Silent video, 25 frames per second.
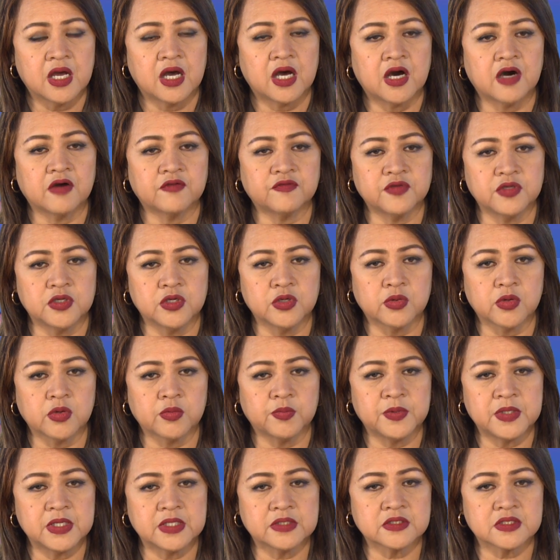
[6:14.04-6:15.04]
of
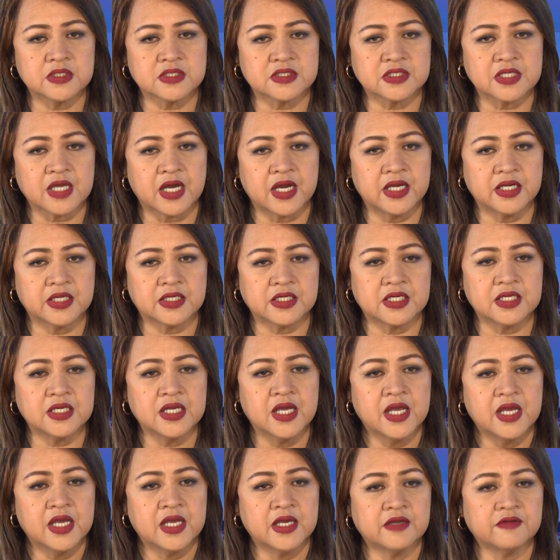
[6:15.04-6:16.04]
European
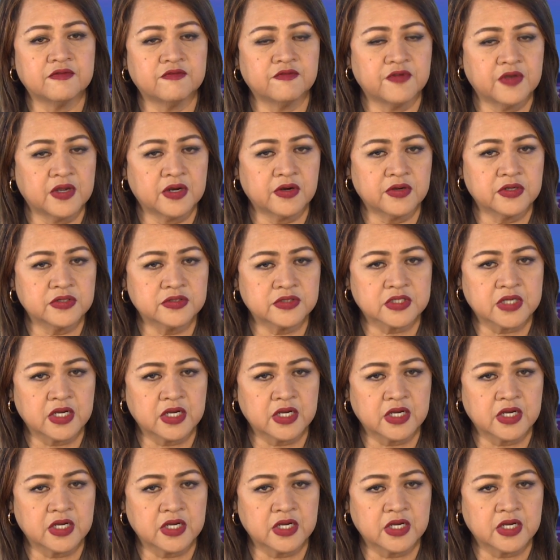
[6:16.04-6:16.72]
society in various